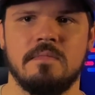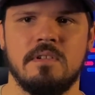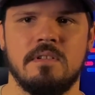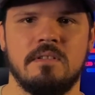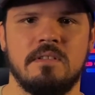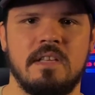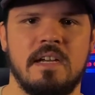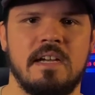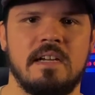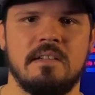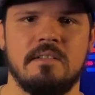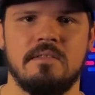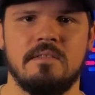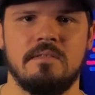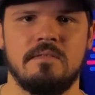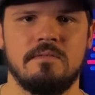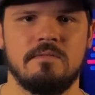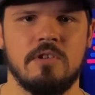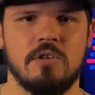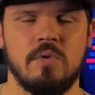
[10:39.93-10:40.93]
that
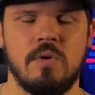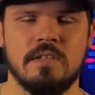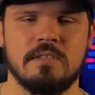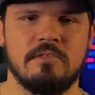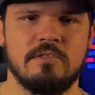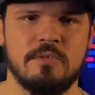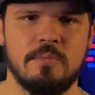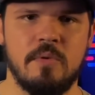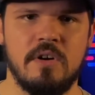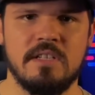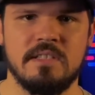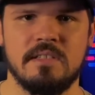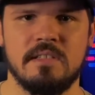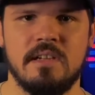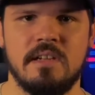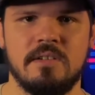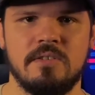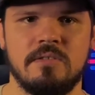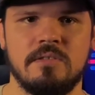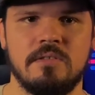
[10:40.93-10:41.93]
request response
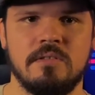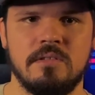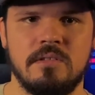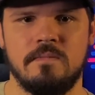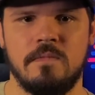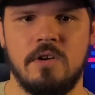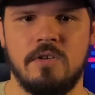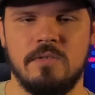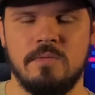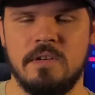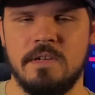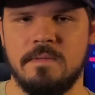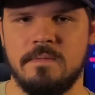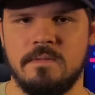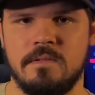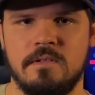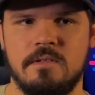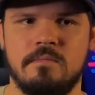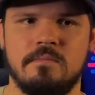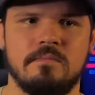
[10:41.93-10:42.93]
cycle all the way
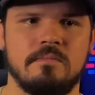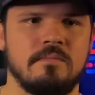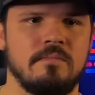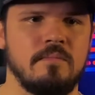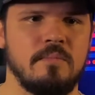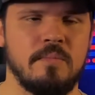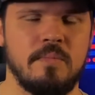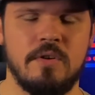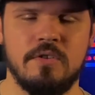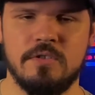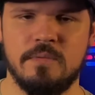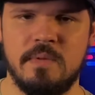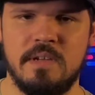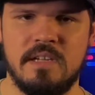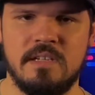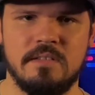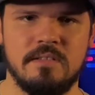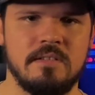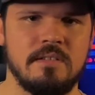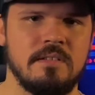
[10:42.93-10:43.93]
from
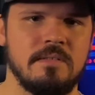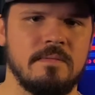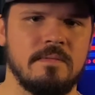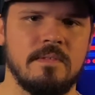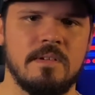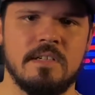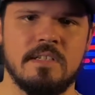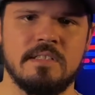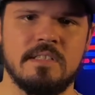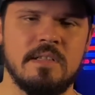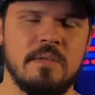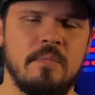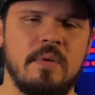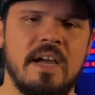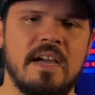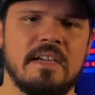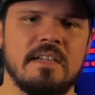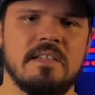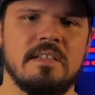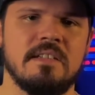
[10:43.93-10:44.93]
Postman to the front end to the
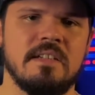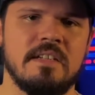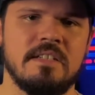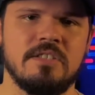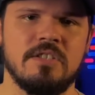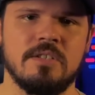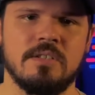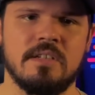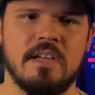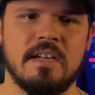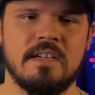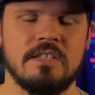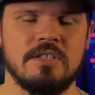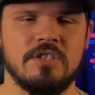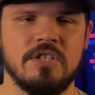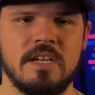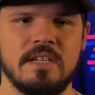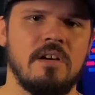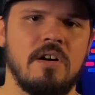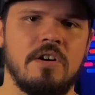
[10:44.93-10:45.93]
back end, and just kind of
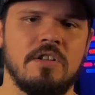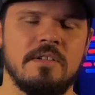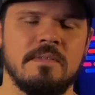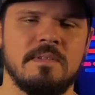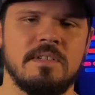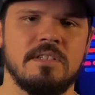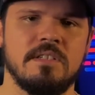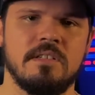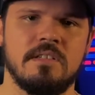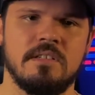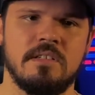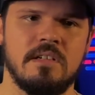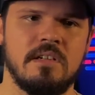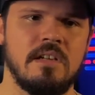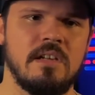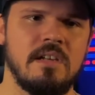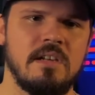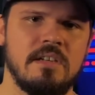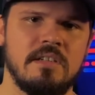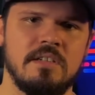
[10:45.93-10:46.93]
check all of your
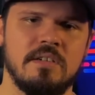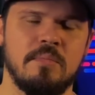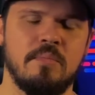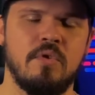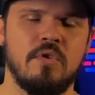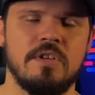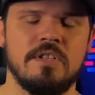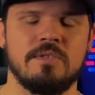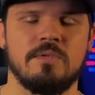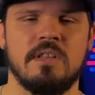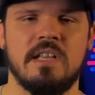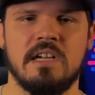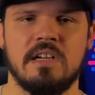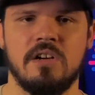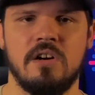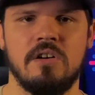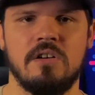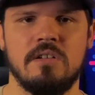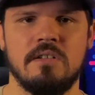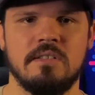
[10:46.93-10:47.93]
points where that
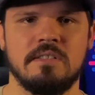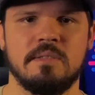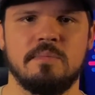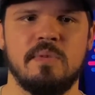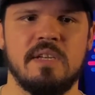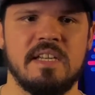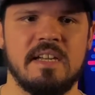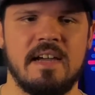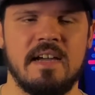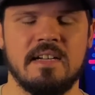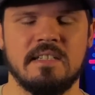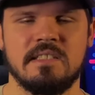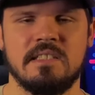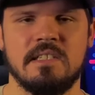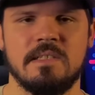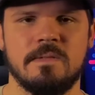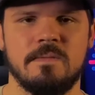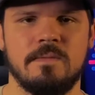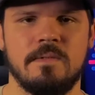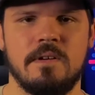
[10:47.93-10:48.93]
call is being
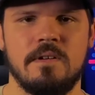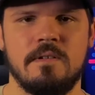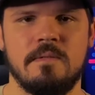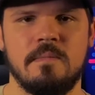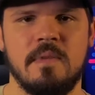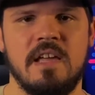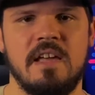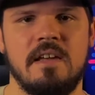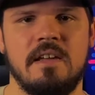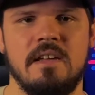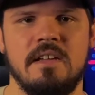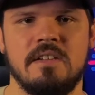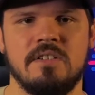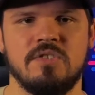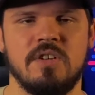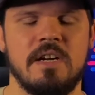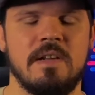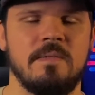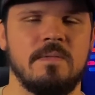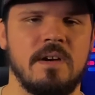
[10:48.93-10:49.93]
accessed from and
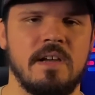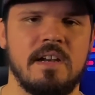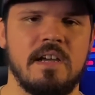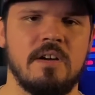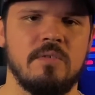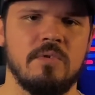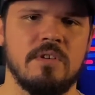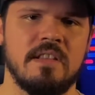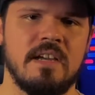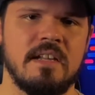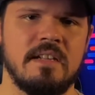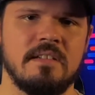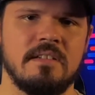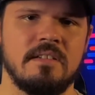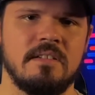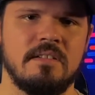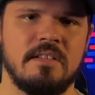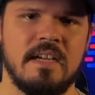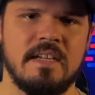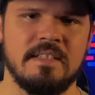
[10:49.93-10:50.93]
try and find out where
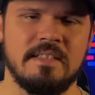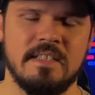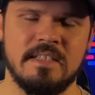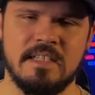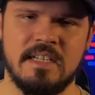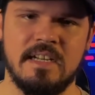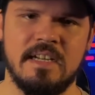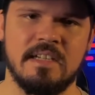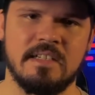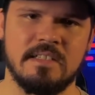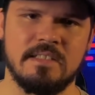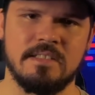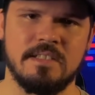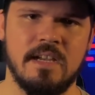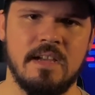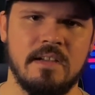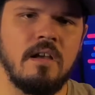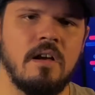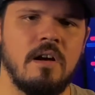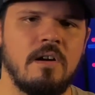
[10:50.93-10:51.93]
that disconnect is
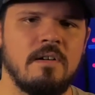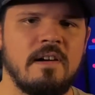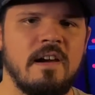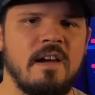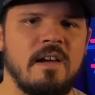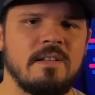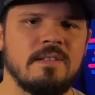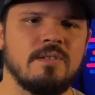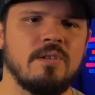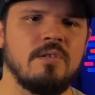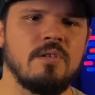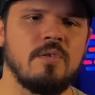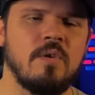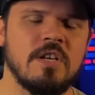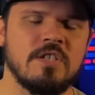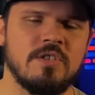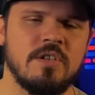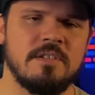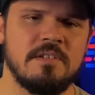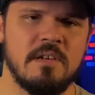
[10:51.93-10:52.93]
at. All right, so
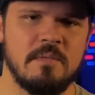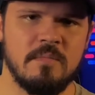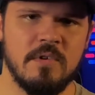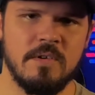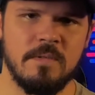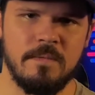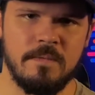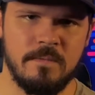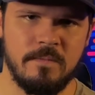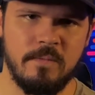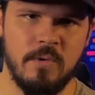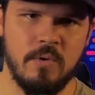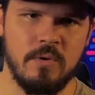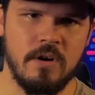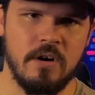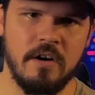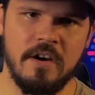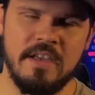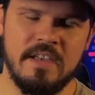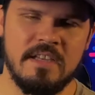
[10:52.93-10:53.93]
question number
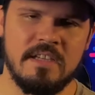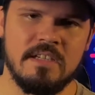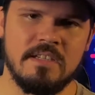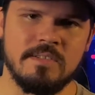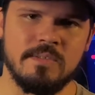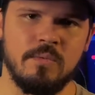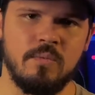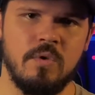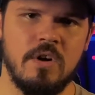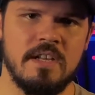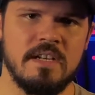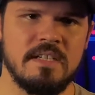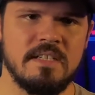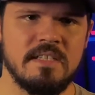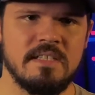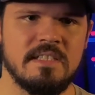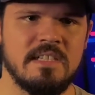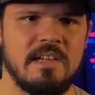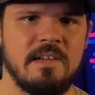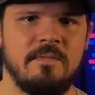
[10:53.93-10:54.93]
4 is, what
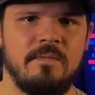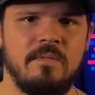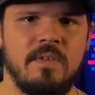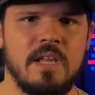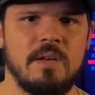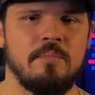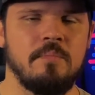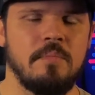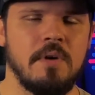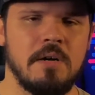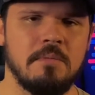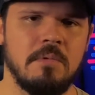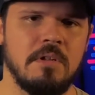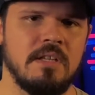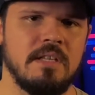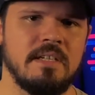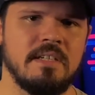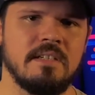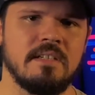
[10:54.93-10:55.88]
is event bubbling?